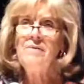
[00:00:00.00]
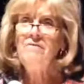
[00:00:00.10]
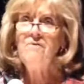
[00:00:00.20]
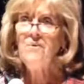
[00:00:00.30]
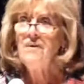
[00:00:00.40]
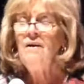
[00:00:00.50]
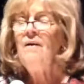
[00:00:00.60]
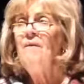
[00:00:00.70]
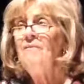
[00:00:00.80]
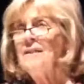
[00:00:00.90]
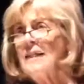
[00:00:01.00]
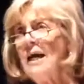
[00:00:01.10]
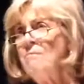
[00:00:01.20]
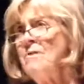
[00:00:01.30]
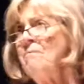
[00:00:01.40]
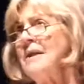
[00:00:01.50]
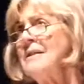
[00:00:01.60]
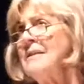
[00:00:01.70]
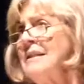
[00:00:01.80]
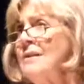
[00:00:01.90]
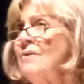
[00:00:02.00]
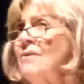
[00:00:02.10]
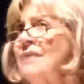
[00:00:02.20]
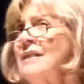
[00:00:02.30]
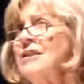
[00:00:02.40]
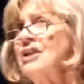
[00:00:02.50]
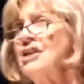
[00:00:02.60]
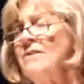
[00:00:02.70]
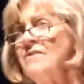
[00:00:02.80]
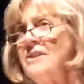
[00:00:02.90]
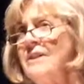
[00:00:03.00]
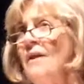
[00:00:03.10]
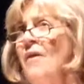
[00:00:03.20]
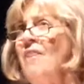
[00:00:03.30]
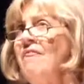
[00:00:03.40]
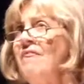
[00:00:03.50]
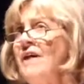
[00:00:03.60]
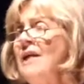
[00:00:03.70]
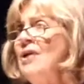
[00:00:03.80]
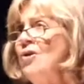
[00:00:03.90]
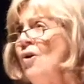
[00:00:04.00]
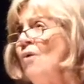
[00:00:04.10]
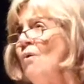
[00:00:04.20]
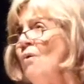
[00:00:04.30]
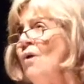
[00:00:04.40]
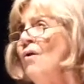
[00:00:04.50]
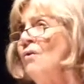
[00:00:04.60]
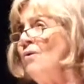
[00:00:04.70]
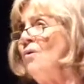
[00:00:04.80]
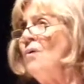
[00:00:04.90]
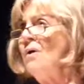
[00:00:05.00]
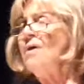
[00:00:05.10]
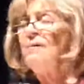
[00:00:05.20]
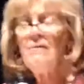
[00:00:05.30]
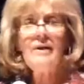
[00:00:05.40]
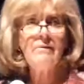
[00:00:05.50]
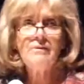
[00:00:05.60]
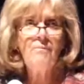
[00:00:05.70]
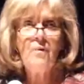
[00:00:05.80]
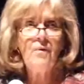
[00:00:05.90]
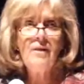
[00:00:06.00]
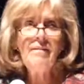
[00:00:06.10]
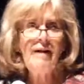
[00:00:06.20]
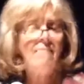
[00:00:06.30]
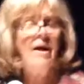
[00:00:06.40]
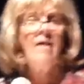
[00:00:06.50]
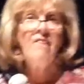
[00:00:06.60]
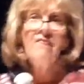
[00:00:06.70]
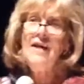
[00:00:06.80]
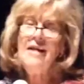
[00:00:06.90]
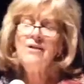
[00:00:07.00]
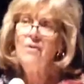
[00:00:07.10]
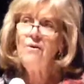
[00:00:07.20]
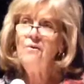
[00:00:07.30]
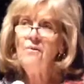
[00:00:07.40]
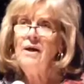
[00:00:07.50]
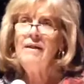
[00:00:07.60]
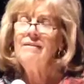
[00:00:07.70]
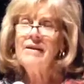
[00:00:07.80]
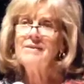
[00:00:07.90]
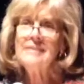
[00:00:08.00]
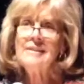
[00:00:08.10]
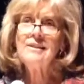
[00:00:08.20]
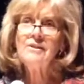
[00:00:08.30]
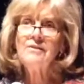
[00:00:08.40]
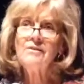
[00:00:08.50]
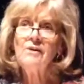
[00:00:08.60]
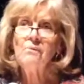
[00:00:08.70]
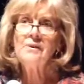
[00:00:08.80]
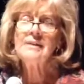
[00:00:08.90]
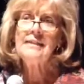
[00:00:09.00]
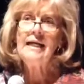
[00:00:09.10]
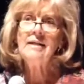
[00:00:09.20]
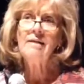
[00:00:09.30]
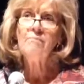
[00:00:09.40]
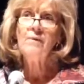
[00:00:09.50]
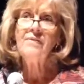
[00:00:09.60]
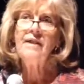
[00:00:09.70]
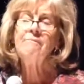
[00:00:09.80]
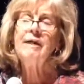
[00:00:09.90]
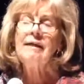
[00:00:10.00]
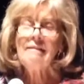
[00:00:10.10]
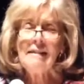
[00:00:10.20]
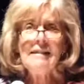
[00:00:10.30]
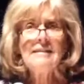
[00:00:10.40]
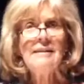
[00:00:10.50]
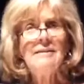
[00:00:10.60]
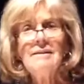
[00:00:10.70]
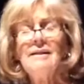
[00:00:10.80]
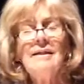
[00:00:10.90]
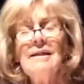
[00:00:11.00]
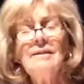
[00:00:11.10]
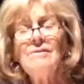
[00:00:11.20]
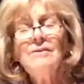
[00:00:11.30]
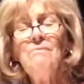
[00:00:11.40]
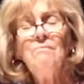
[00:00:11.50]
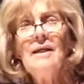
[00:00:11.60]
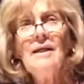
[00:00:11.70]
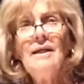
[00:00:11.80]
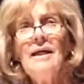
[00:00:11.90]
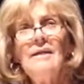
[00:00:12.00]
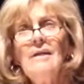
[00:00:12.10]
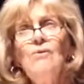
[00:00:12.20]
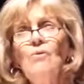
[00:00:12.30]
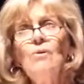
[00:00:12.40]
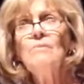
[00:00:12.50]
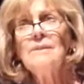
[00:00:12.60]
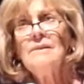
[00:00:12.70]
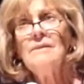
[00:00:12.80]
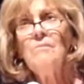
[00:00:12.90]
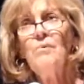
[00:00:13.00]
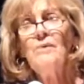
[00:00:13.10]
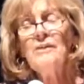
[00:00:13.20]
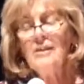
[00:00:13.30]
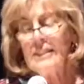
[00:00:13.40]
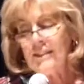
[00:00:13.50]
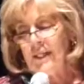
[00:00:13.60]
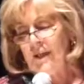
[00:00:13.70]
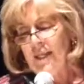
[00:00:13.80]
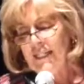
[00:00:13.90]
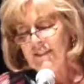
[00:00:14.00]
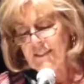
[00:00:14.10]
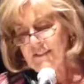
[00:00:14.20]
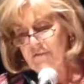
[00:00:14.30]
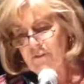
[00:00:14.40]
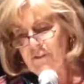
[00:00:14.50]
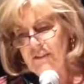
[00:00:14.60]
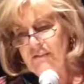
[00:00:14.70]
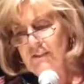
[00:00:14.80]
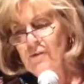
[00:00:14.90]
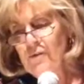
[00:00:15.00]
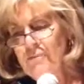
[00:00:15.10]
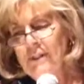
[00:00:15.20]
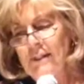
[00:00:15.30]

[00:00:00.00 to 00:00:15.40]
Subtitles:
before. This happened because the earth has shifted. They know you are out there supporting them. They know their sisters will stand up with them. This is, to me, an enormously important change. It's just a version of the story, but